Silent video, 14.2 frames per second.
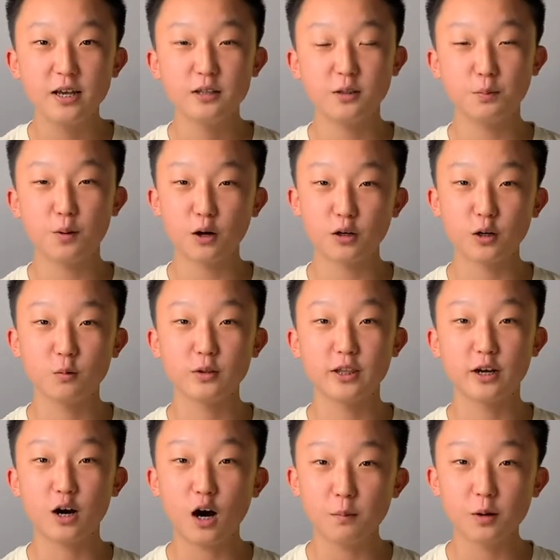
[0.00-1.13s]
to partner with the
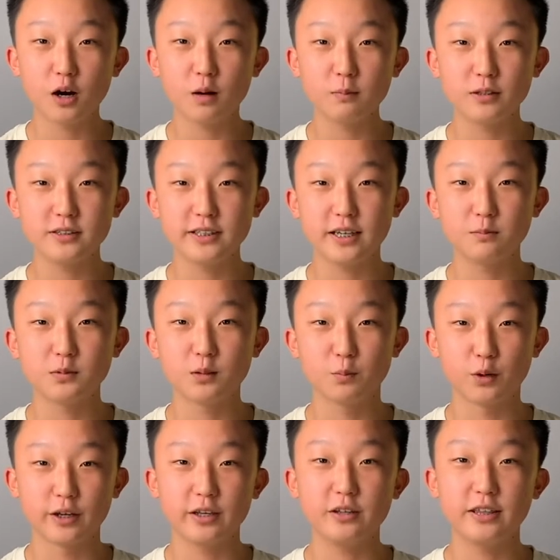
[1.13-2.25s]
Comic Con Museum to
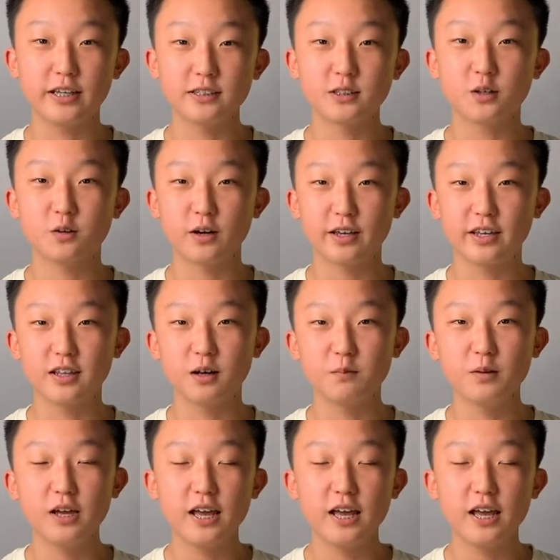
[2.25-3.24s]
bring you this curriculum,